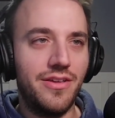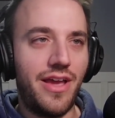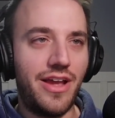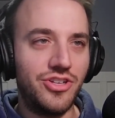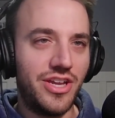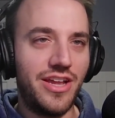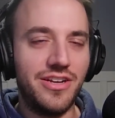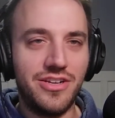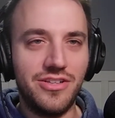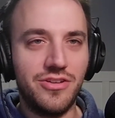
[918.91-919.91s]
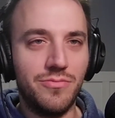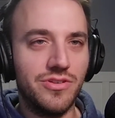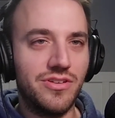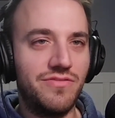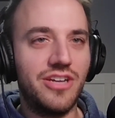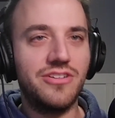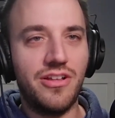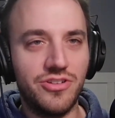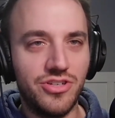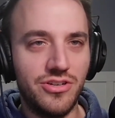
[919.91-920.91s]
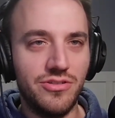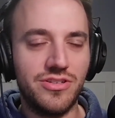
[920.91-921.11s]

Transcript: educated consumers of technology news,